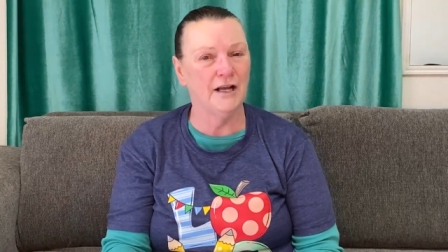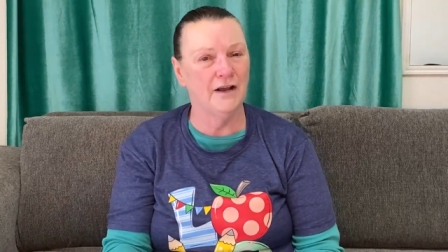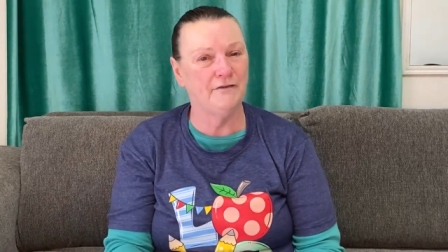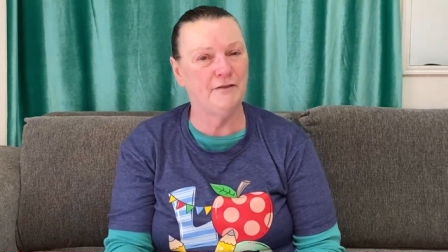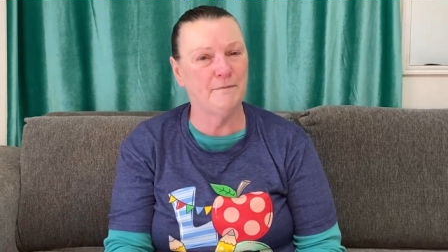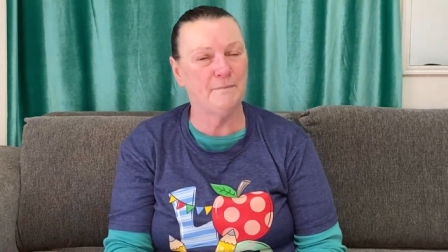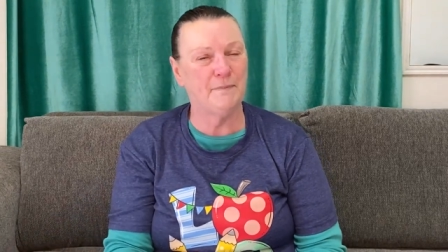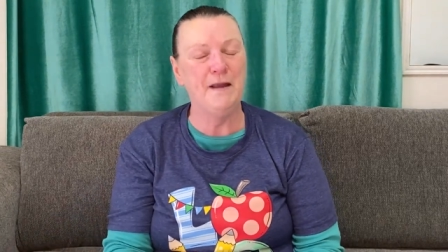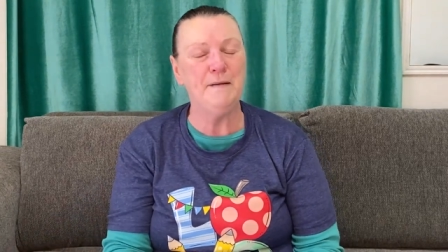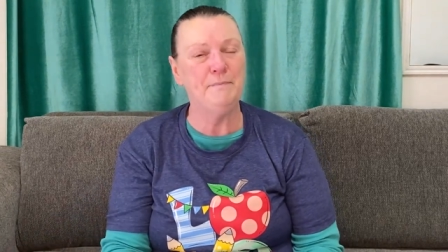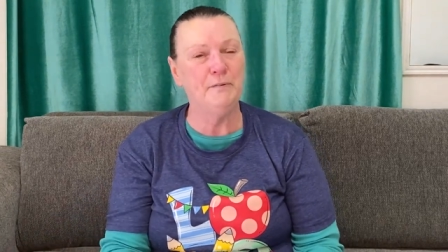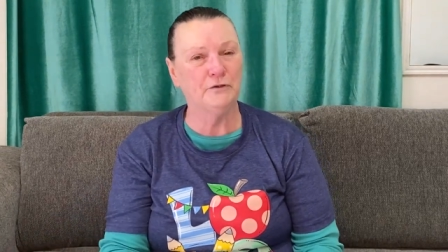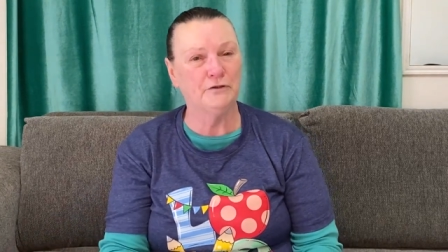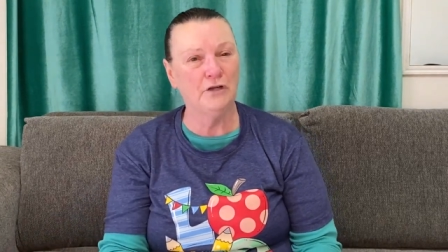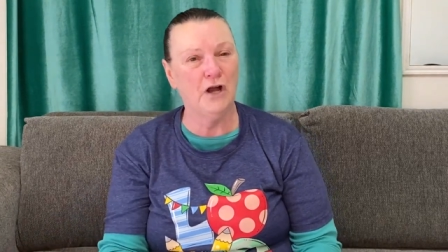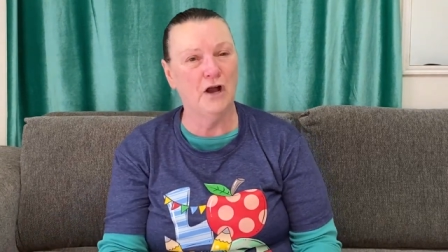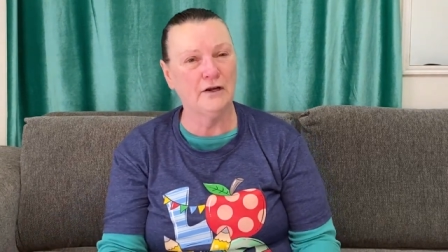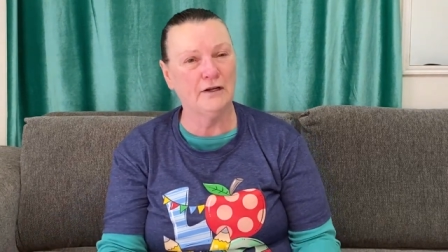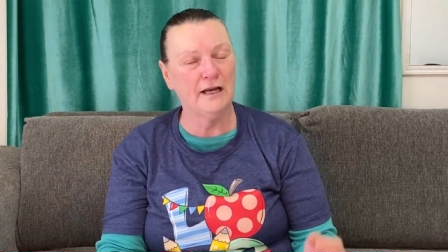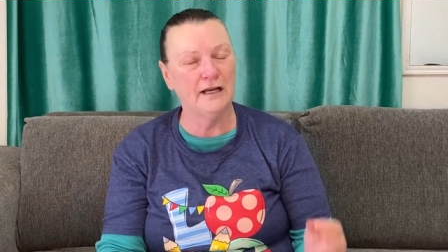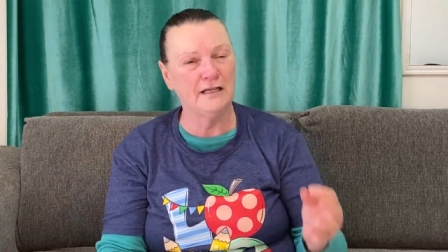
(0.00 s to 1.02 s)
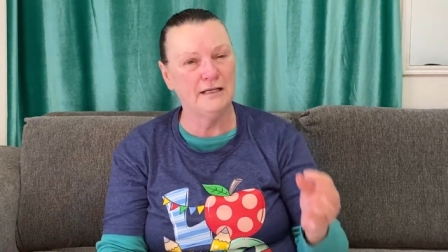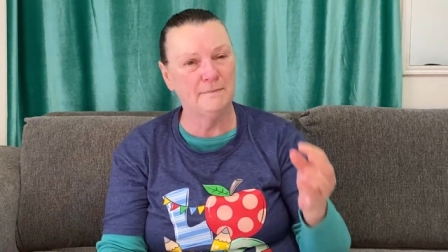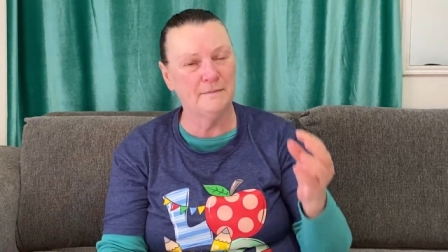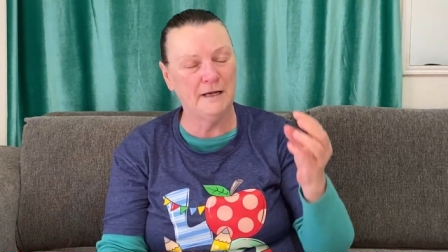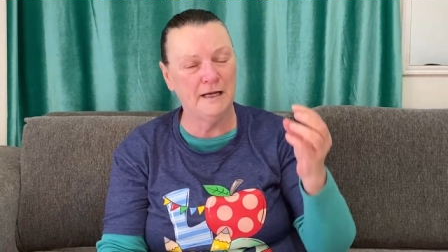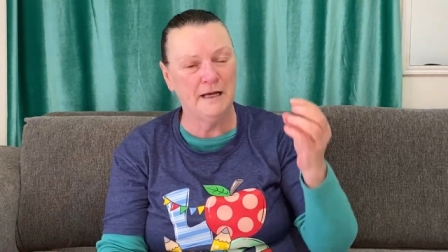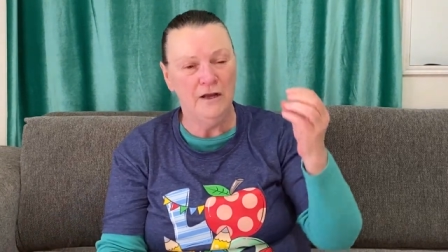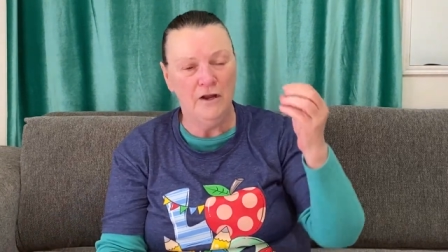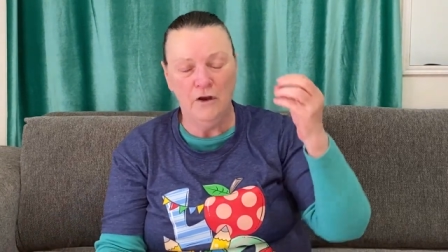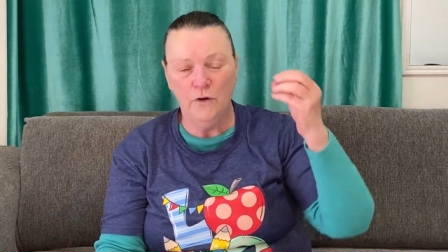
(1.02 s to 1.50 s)
of people talking to
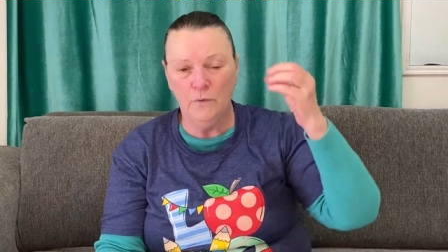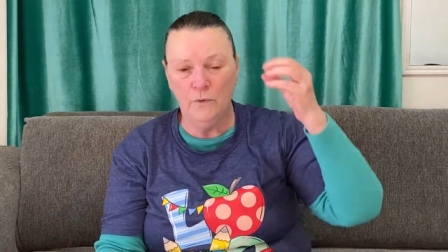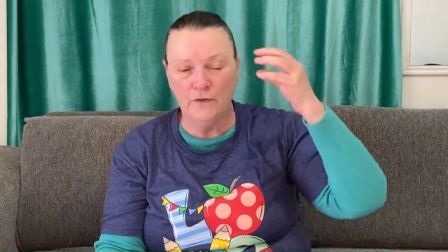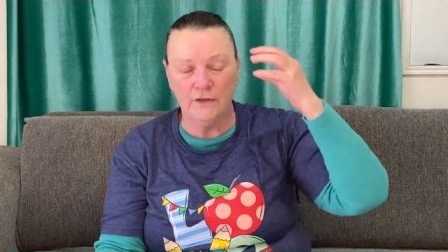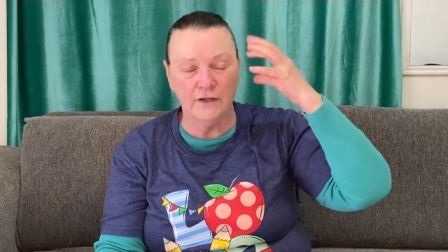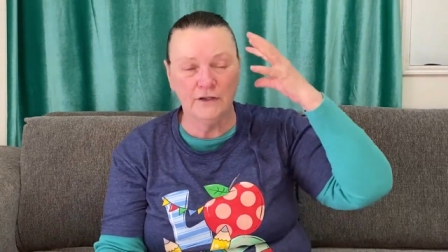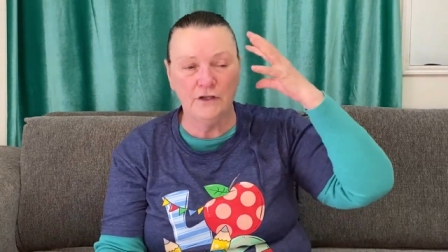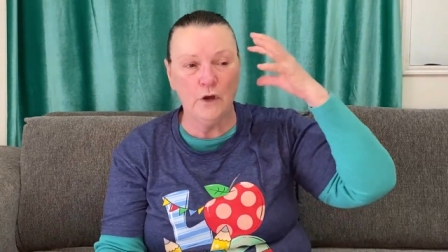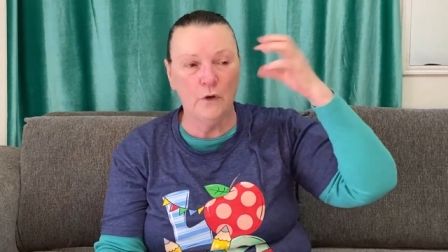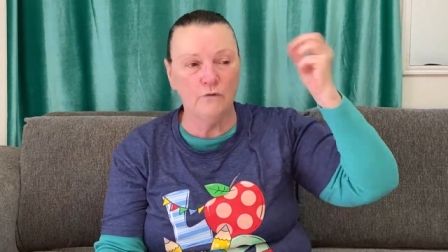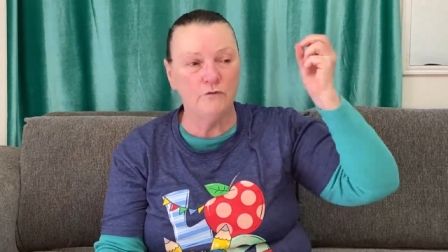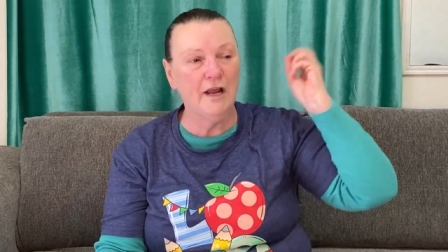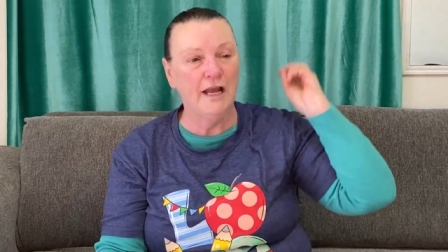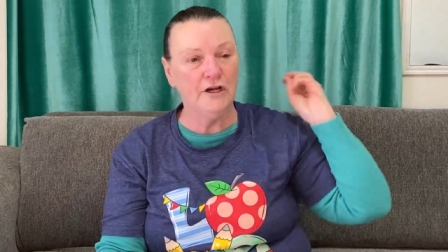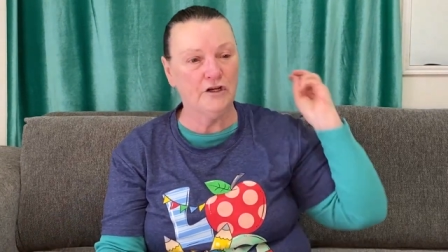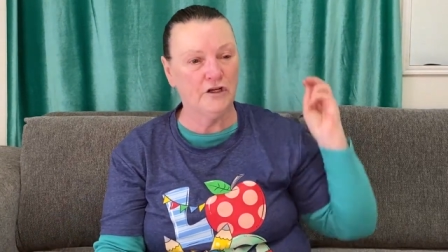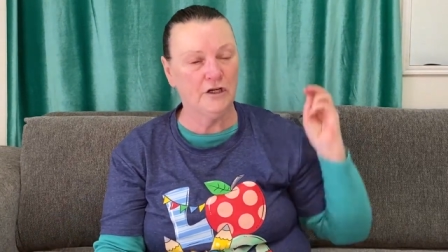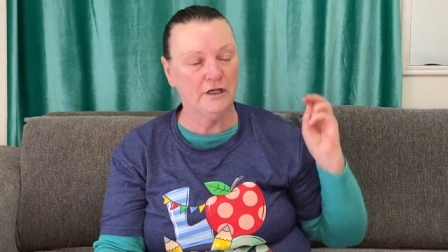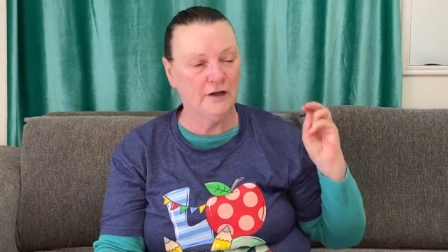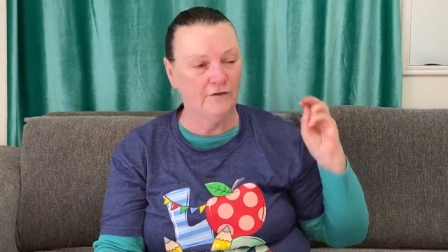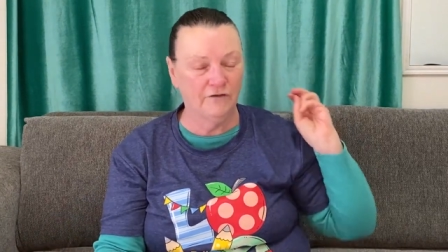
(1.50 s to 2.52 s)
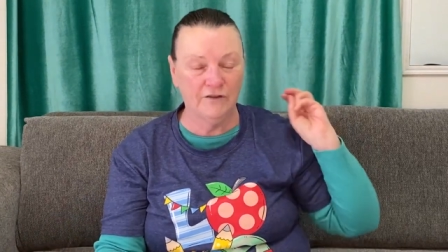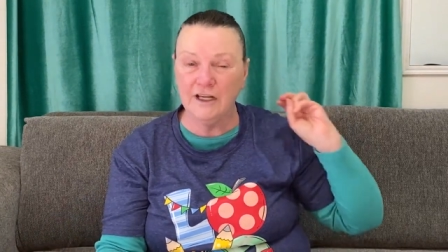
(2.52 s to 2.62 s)
me with a tonation of